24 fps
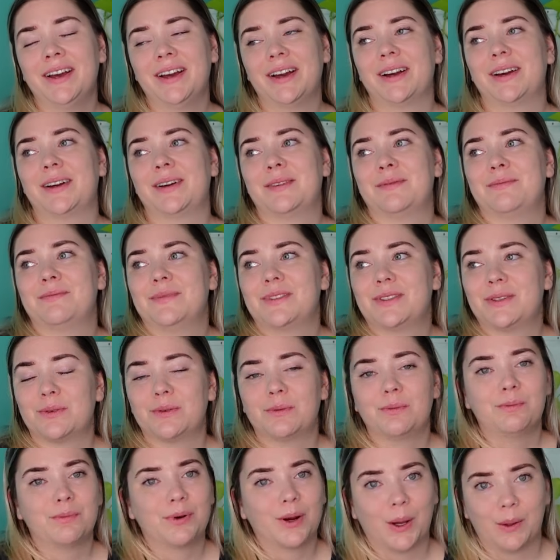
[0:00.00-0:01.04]
Um, so
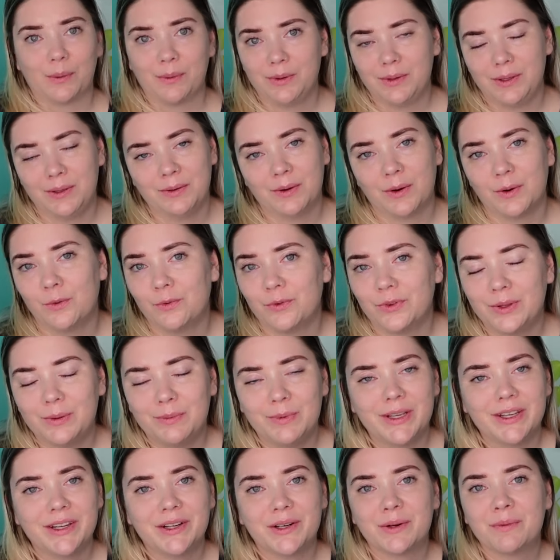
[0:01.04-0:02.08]
I'll probably, hopefully
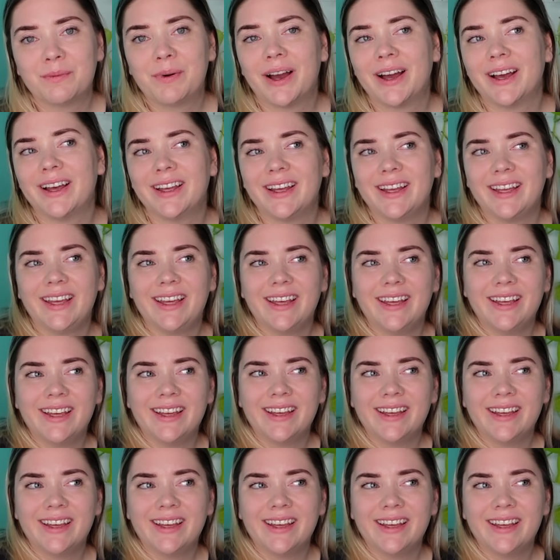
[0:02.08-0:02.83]
be here by